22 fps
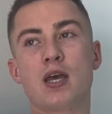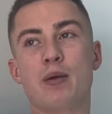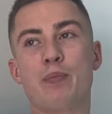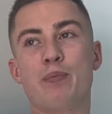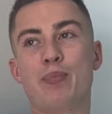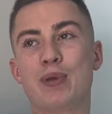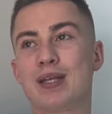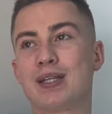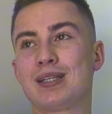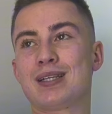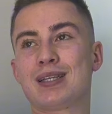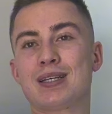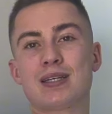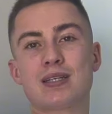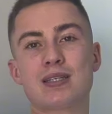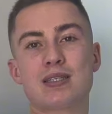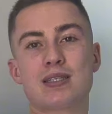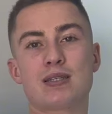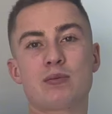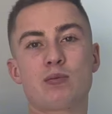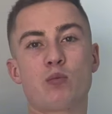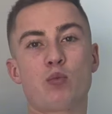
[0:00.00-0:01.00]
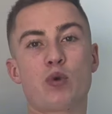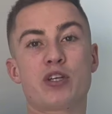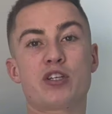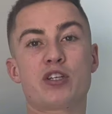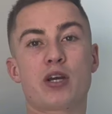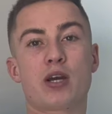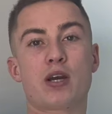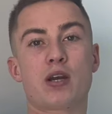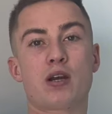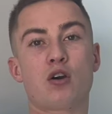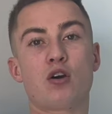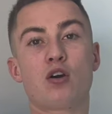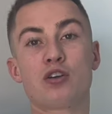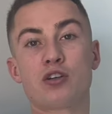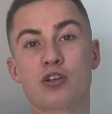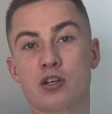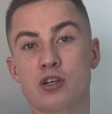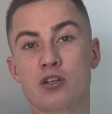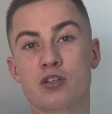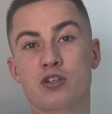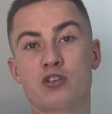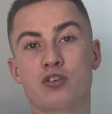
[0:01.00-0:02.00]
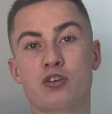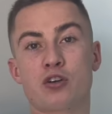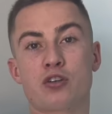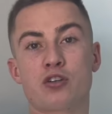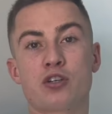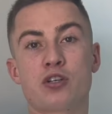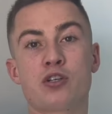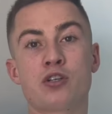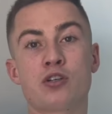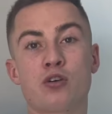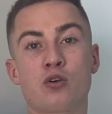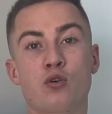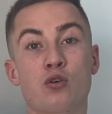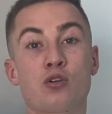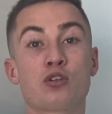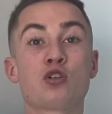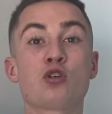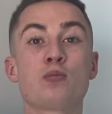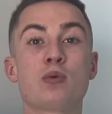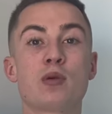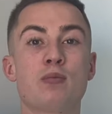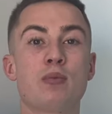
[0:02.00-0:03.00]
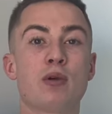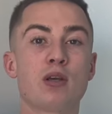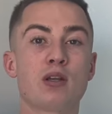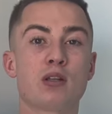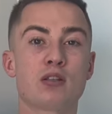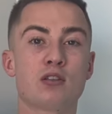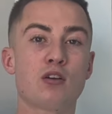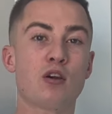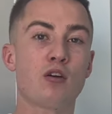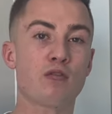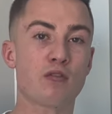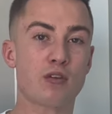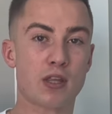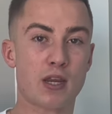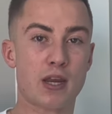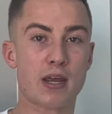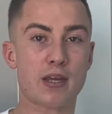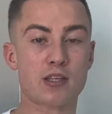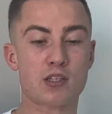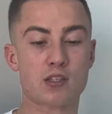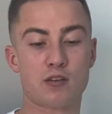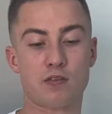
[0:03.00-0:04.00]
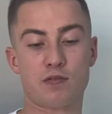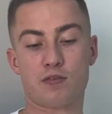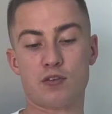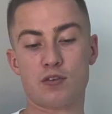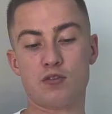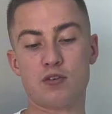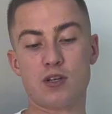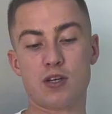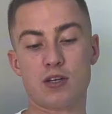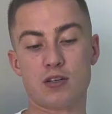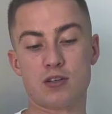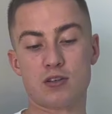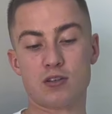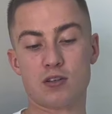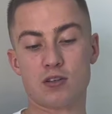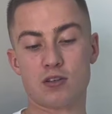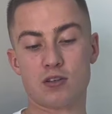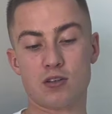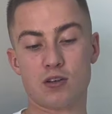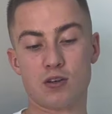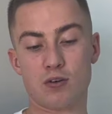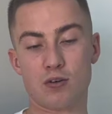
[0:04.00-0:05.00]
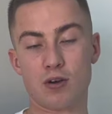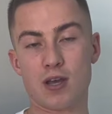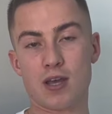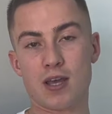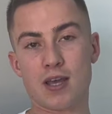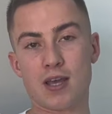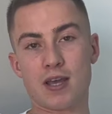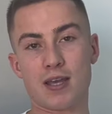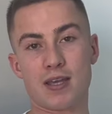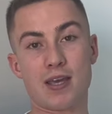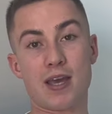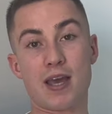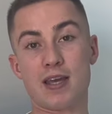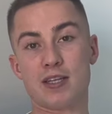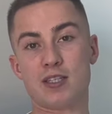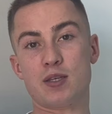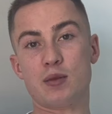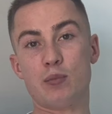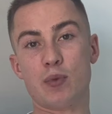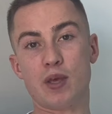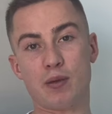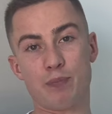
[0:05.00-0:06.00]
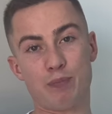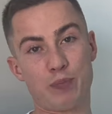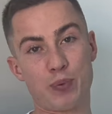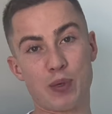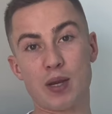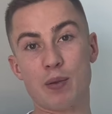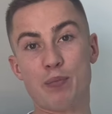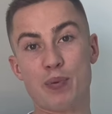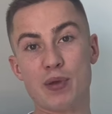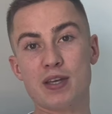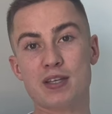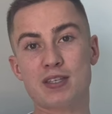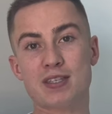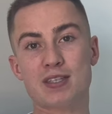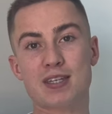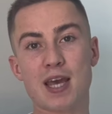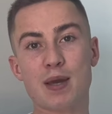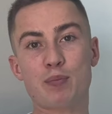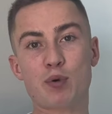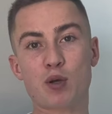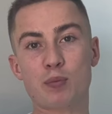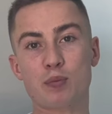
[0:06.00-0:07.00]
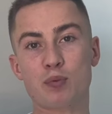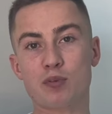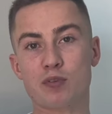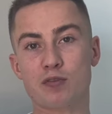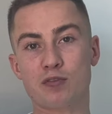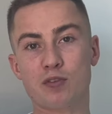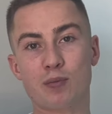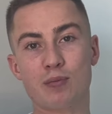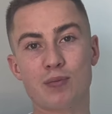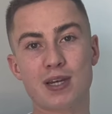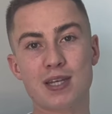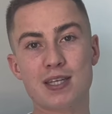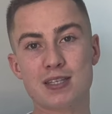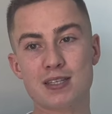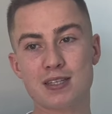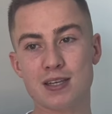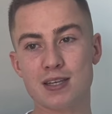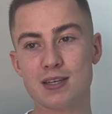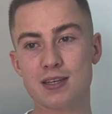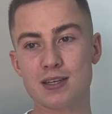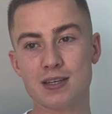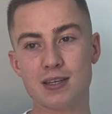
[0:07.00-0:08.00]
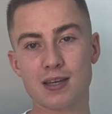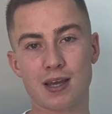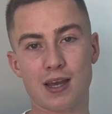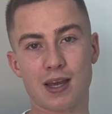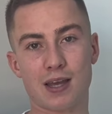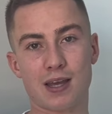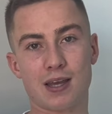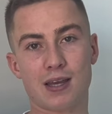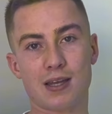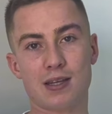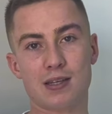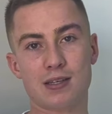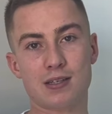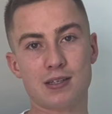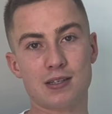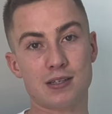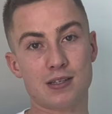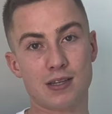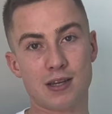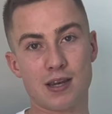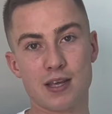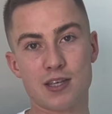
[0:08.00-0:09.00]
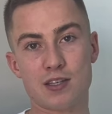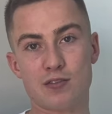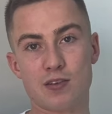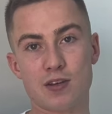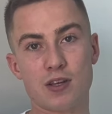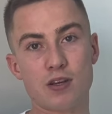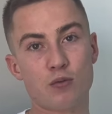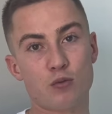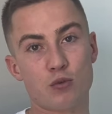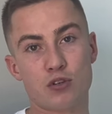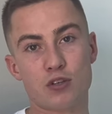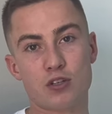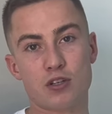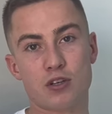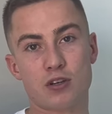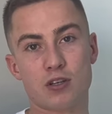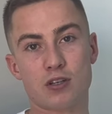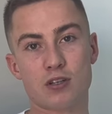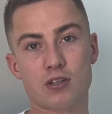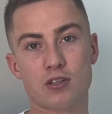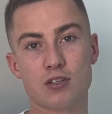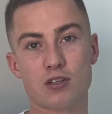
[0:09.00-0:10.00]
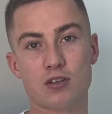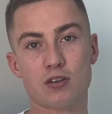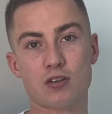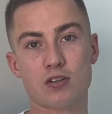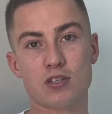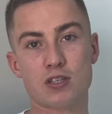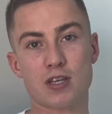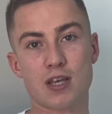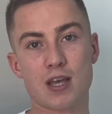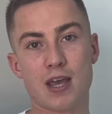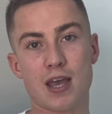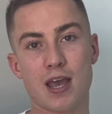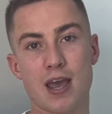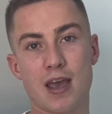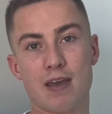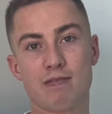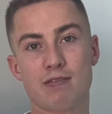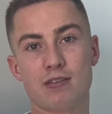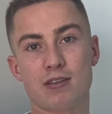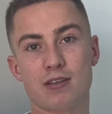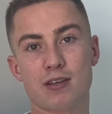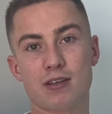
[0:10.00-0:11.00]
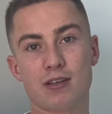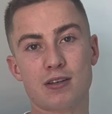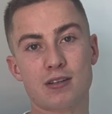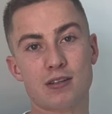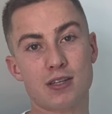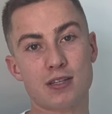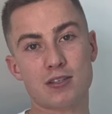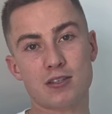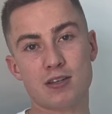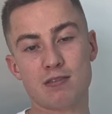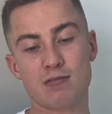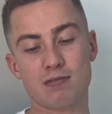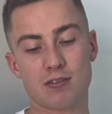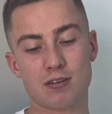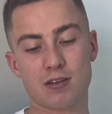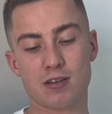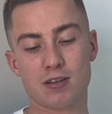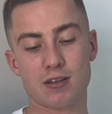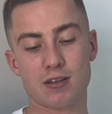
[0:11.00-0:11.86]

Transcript: buildings which are under construction or to be built over the next few years. So yeah, it's a, been a big step up from leasing and today's video we're just going to discuss everything that's different.